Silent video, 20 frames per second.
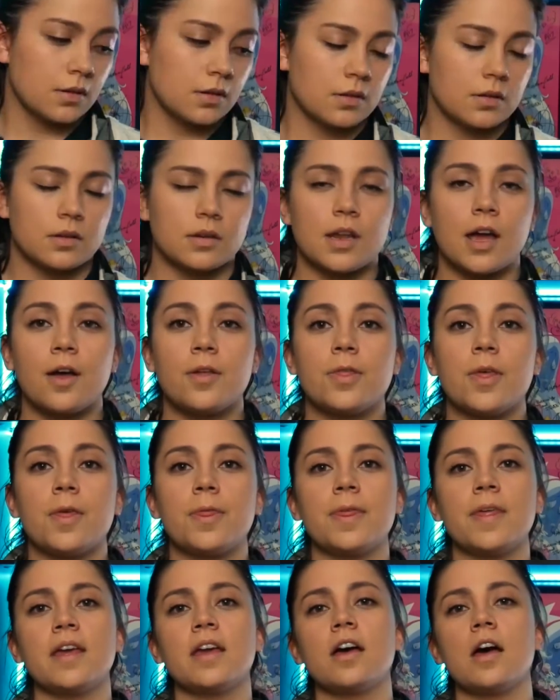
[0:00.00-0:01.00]
Now, the
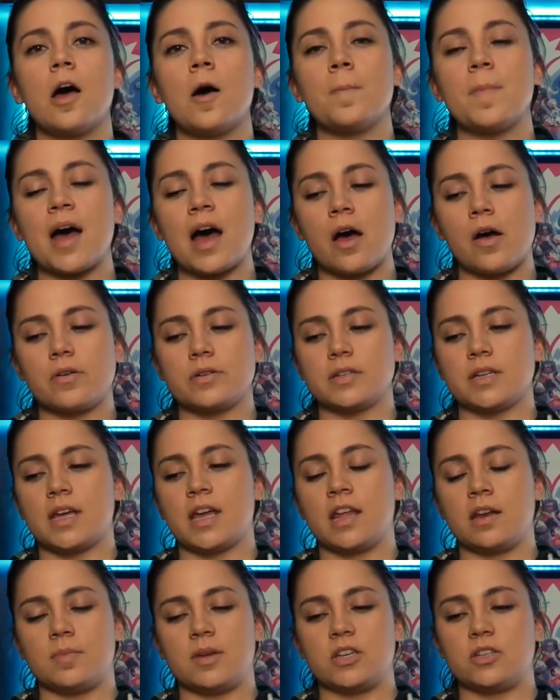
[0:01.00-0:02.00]
thing about
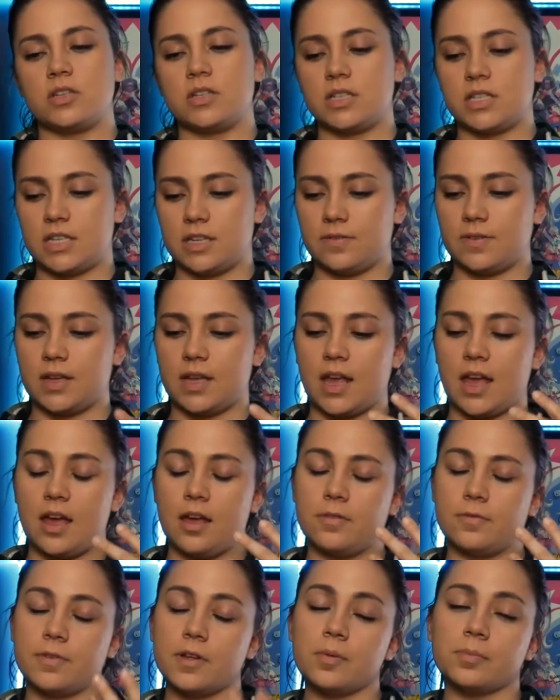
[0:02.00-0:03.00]
animation, TV, and
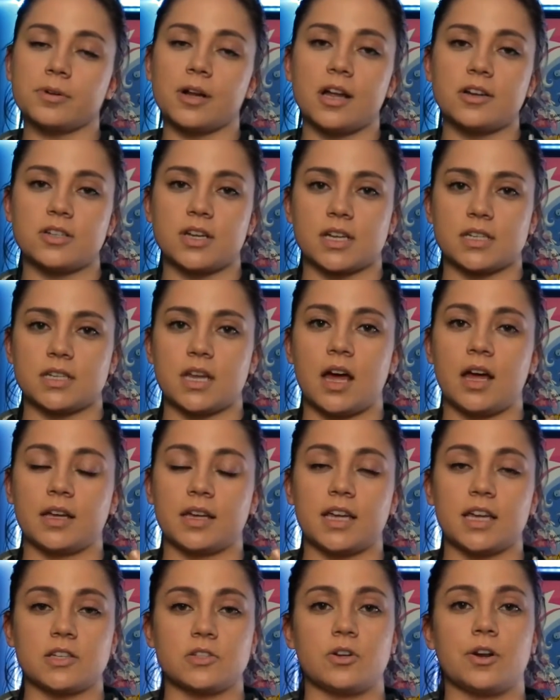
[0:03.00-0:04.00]
film projects on
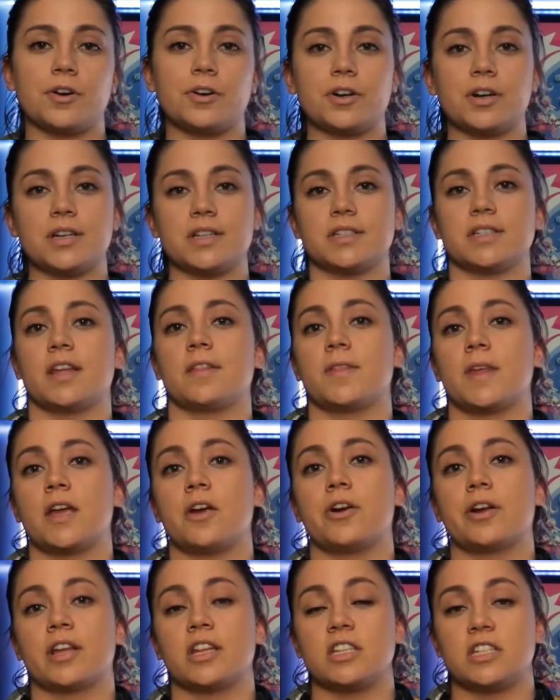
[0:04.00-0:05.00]
Kickstarter is that they are
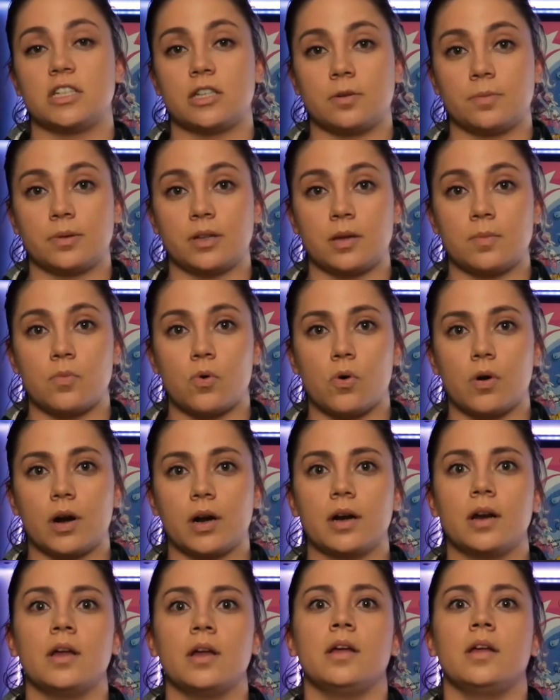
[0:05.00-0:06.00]
considerably more
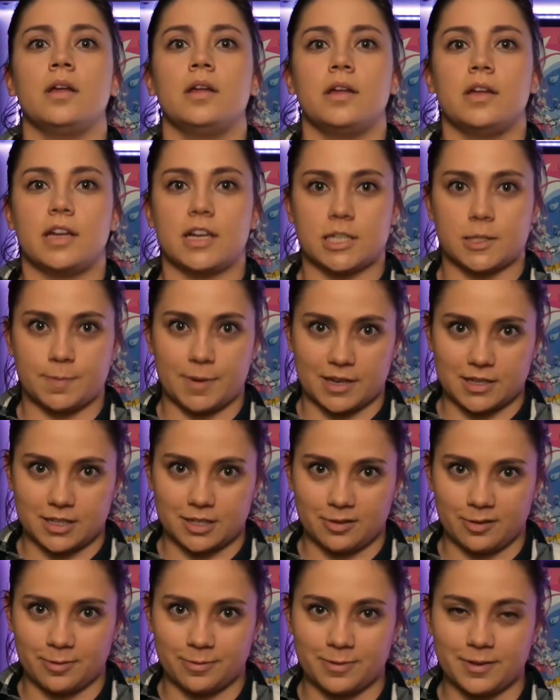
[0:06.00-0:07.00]
expensive.